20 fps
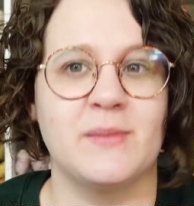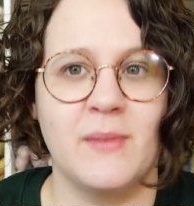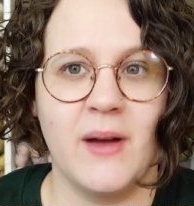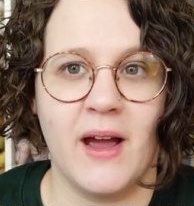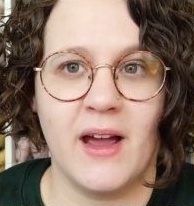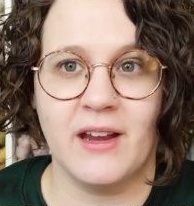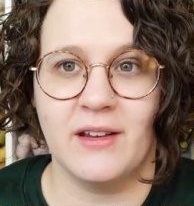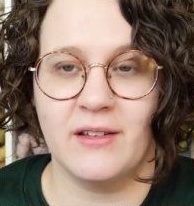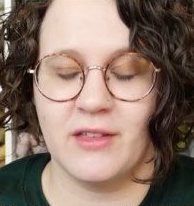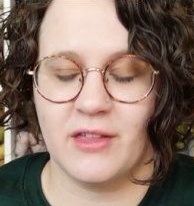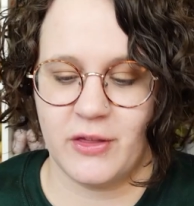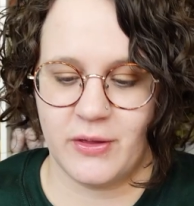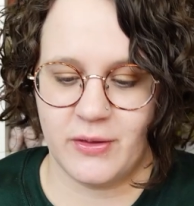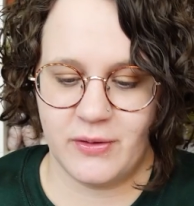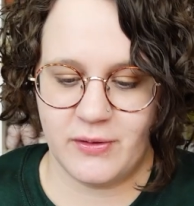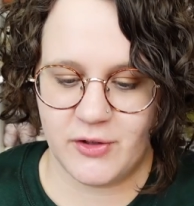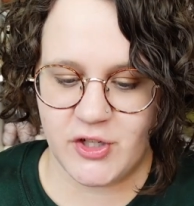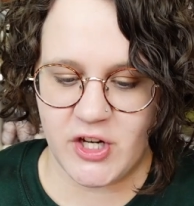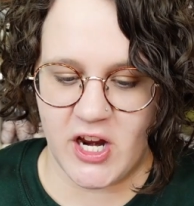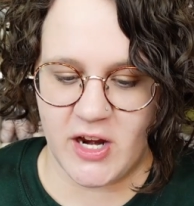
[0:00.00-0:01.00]
my
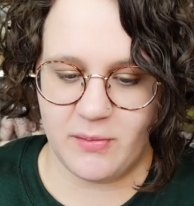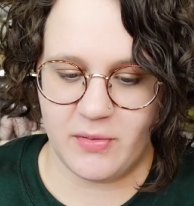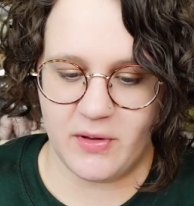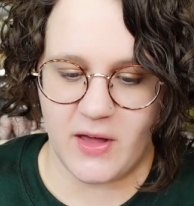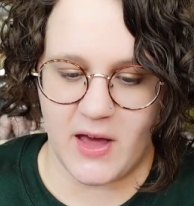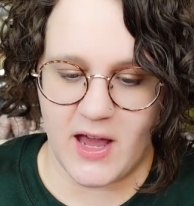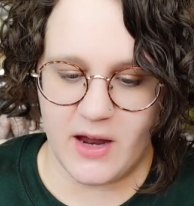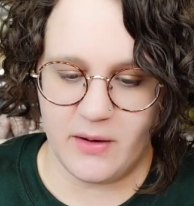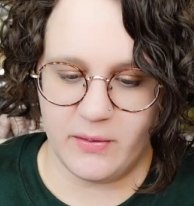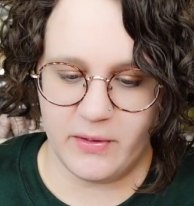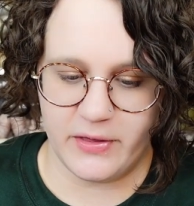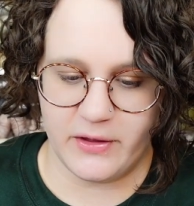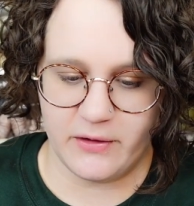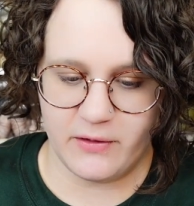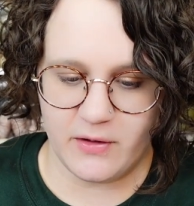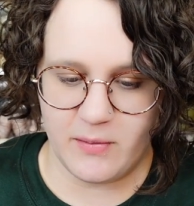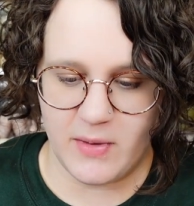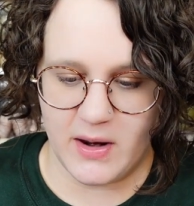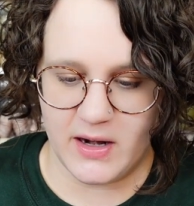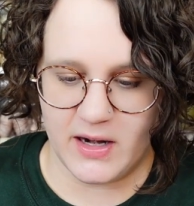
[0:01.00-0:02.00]
chain ply with the
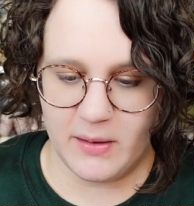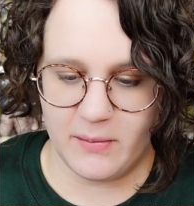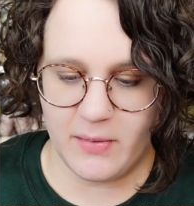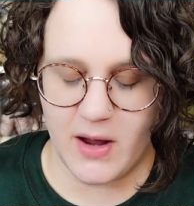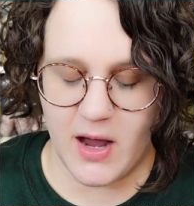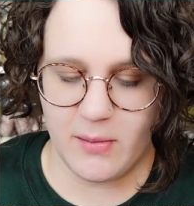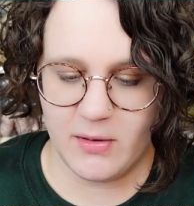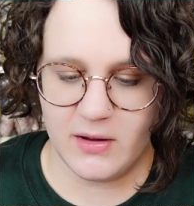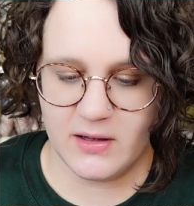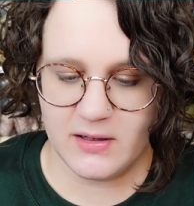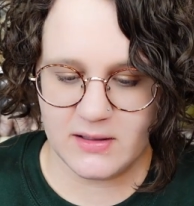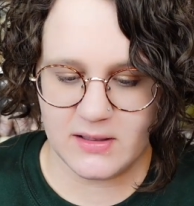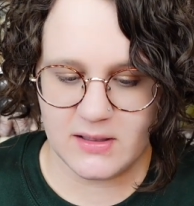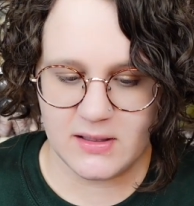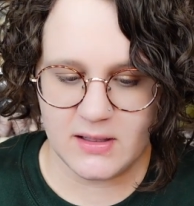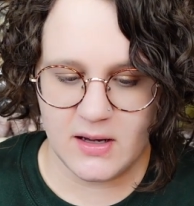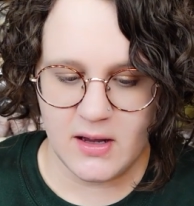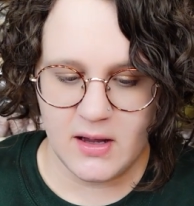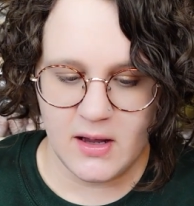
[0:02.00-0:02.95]
remaining bobbins.